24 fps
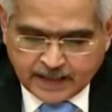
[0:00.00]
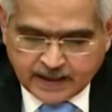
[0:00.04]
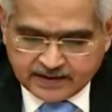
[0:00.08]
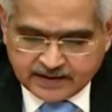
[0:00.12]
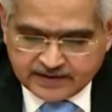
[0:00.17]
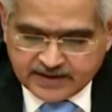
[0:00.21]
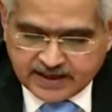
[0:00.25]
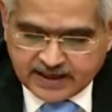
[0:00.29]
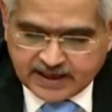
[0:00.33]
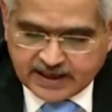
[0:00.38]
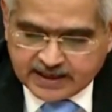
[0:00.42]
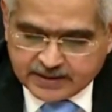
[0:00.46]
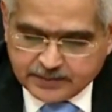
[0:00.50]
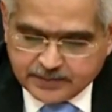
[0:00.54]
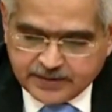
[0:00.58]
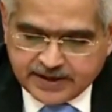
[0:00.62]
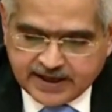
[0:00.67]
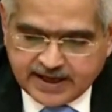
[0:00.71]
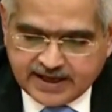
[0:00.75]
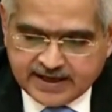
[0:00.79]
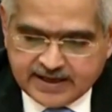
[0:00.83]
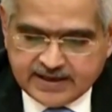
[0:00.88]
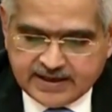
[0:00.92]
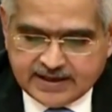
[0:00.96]
The
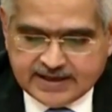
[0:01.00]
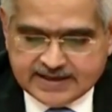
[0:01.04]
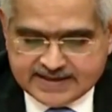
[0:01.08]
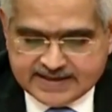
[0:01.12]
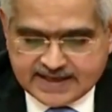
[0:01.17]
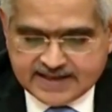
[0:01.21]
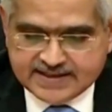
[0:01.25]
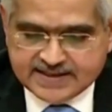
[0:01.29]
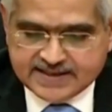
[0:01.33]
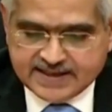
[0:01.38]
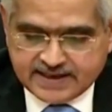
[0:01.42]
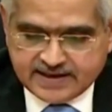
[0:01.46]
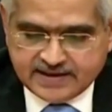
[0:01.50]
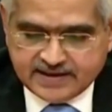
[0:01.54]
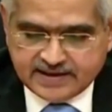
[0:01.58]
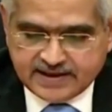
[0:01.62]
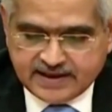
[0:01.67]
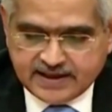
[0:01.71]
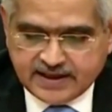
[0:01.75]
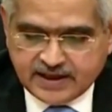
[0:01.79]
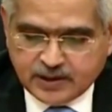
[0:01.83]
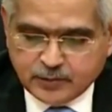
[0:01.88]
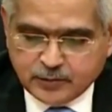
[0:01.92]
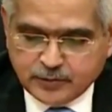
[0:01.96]
RBI, as I said
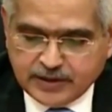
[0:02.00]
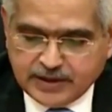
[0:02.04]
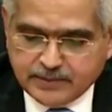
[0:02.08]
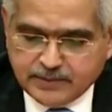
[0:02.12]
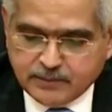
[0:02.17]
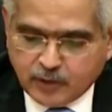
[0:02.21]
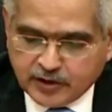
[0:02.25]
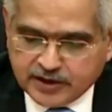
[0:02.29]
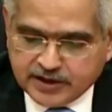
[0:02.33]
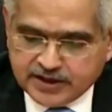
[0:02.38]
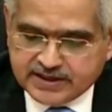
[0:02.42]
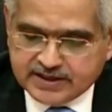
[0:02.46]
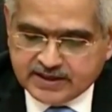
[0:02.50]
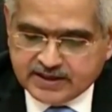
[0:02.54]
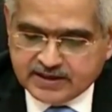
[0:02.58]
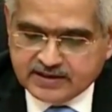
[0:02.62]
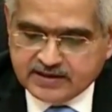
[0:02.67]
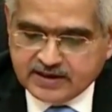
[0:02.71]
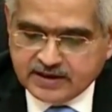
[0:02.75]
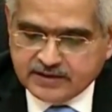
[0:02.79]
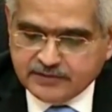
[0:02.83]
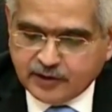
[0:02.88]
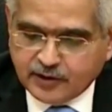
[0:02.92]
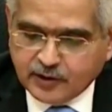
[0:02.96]
earlier, will monitor
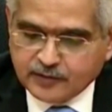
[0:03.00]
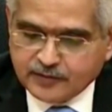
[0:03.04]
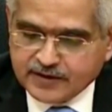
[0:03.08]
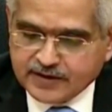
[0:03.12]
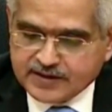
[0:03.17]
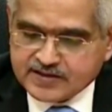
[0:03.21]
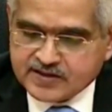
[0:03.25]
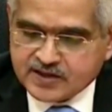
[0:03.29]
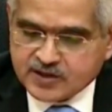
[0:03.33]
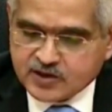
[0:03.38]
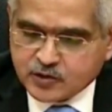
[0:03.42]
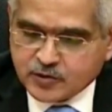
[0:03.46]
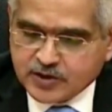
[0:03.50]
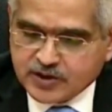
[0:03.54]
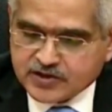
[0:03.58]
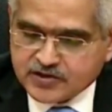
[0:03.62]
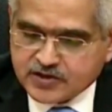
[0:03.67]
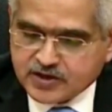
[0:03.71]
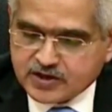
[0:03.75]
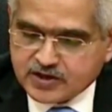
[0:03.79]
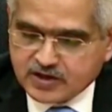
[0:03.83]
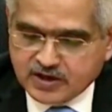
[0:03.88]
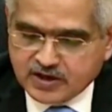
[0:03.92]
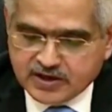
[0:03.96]
the evolving
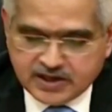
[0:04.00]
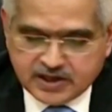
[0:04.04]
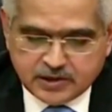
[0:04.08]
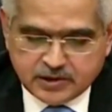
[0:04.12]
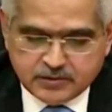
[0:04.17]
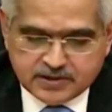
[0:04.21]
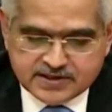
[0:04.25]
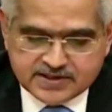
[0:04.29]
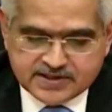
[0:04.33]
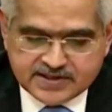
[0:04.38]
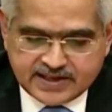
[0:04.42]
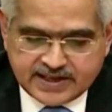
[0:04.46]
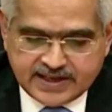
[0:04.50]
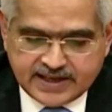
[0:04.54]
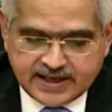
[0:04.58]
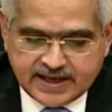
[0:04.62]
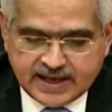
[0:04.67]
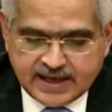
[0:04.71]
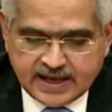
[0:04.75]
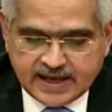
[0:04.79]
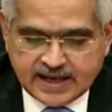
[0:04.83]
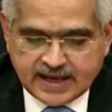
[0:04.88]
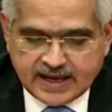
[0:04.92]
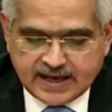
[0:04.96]
situation continuously
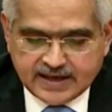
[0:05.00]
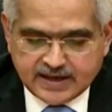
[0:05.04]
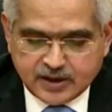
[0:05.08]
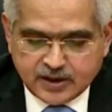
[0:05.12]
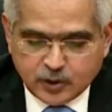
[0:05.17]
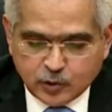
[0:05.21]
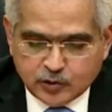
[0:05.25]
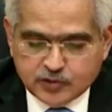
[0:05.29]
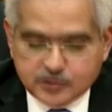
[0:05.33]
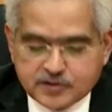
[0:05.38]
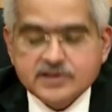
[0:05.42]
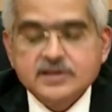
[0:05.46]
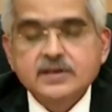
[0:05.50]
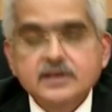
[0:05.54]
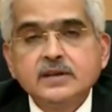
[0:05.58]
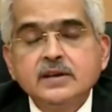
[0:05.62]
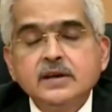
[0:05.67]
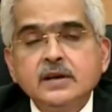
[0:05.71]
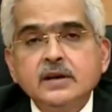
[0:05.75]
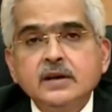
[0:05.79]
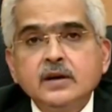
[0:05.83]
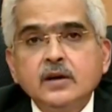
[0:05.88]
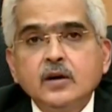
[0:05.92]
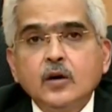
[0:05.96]
and use
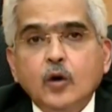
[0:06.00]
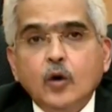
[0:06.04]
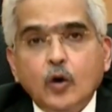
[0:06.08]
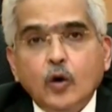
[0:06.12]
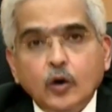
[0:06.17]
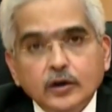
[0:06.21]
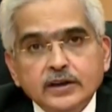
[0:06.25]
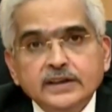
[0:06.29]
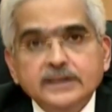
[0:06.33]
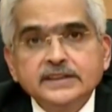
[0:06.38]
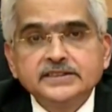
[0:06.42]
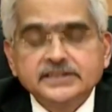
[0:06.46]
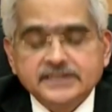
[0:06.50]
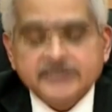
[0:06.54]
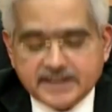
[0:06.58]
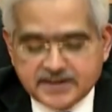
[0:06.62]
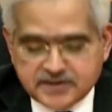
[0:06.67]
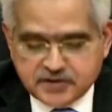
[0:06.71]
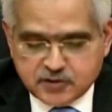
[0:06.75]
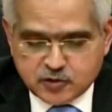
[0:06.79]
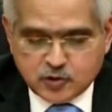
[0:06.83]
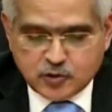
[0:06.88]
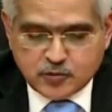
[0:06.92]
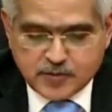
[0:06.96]
all its
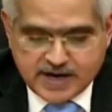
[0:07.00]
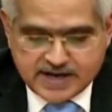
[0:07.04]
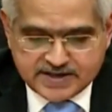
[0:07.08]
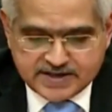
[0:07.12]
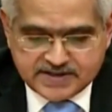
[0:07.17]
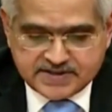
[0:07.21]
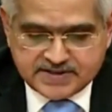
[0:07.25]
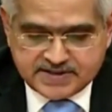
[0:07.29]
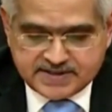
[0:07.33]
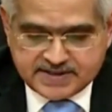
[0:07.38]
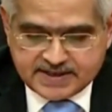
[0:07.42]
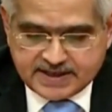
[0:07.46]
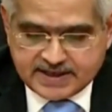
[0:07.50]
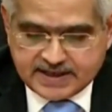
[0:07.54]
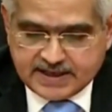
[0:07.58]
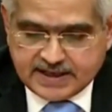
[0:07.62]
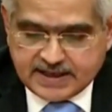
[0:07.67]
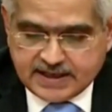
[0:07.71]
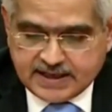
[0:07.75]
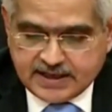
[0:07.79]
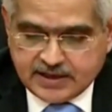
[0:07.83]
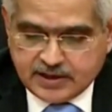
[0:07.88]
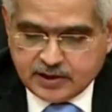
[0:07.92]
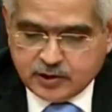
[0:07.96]
instruments
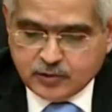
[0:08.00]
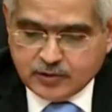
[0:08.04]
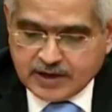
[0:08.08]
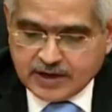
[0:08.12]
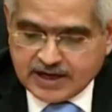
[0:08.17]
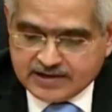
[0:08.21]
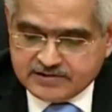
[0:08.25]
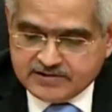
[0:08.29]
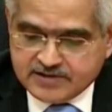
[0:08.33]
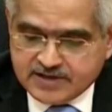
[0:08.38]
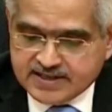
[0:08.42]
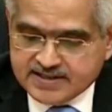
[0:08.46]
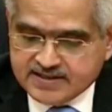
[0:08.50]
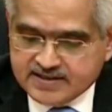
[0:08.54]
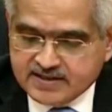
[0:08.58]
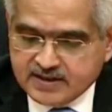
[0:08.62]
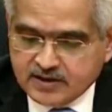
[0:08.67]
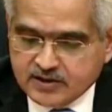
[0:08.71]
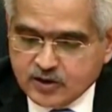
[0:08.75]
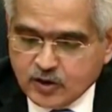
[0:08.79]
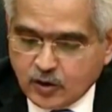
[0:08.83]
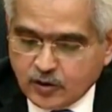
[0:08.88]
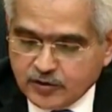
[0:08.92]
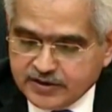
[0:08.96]
to address the
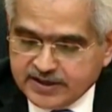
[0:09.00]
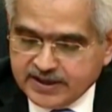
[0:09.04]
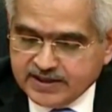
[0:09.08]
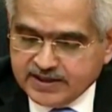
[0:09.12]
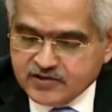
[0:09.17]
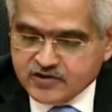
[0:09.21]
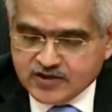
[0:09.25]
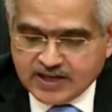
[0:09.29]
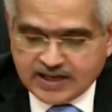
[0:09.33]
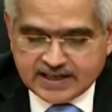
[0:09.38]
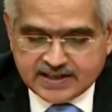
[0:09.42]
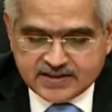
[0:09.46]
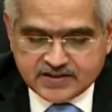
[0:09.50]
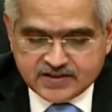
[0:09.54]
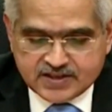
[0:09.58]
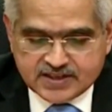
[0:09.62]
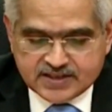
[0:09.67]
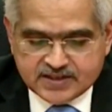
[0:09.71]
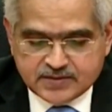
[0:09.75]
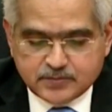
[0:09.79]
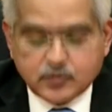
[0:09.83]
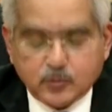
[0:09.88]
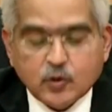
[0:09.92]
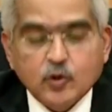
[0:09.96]
daunting
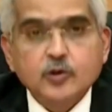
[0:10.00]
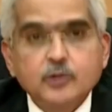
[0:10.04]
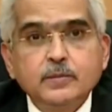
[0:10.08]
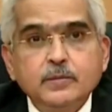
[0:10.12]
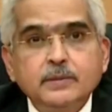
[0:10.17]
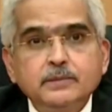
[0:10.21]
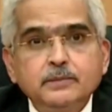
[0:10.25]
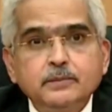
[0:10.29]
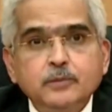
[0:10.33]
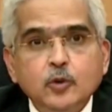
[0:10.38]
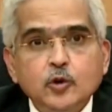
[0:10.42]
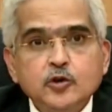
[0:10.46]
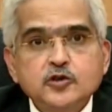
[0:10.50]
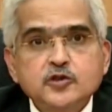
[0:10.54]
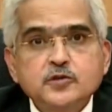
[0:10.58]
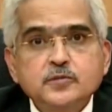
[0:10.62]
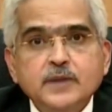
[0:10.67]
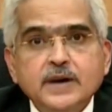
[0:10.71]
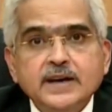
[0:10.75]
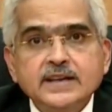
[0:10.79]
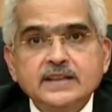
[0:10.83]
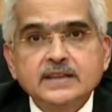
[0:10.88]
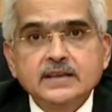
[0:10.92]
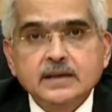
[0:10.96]
challenges posed
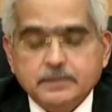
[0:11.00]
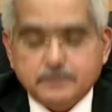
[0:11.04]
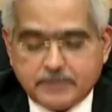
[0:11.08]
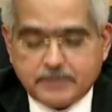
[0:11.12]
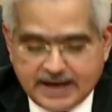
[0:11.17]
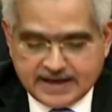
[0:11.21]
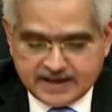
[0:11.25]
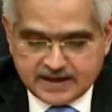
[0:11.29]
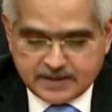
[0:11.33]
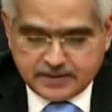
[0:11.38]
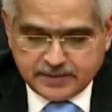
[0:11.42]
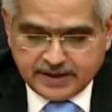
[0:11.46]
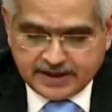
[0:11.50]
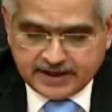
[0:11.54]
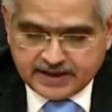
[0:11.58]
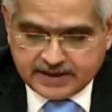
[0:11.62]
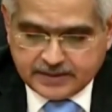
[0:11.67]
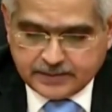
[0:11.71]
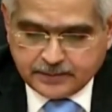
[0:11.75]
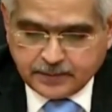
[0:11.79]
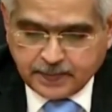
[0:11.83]
by the pandemic.